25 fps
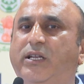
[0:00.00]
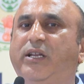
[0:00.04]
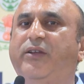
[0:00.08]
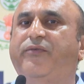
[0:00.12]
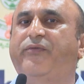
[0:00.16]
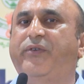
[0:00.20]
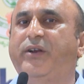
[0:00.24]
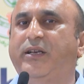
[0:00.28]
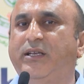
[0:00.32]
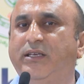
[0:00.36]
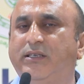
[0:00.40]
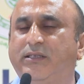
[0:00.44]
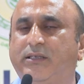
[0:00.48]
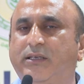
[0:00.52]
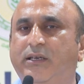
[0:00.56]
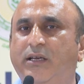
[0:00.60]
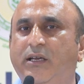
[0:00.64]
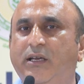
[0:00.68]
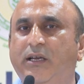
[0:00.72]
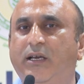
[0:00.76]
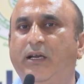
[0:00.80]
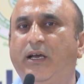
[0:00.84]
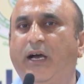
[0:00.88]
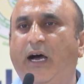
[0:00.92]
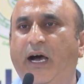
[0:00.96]
if it is
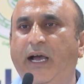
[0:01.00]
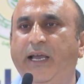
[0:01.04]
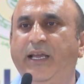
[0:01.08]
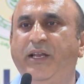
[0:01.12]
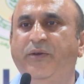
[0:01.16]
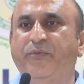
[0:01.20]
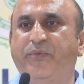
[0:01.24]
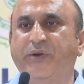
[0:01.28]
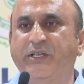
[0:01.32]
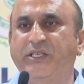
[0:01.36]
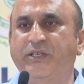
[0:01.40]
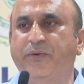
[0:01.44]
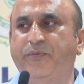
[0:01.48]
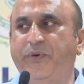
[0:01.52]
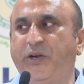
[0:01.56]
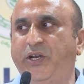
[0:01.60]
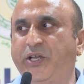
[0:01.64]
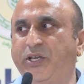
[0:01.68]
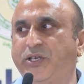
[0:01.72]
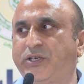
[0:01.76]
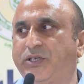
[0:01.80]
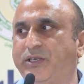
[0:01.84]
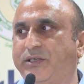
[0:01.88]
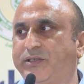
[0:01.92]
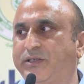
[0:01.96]
high in
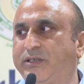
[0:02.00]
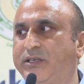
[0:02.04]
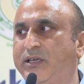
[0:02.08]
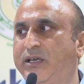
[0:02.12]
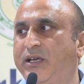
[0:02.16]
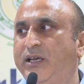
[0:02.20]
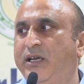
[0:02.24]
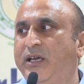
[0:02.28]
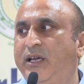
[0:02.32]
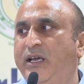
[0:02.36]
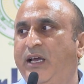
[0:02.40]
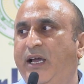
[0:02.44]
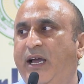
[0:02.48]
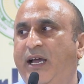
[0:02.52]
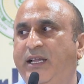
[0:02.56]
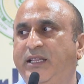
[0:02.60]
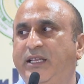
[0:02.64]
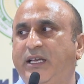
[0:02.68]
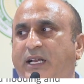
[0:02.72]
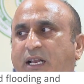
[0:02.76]
precipitations. And the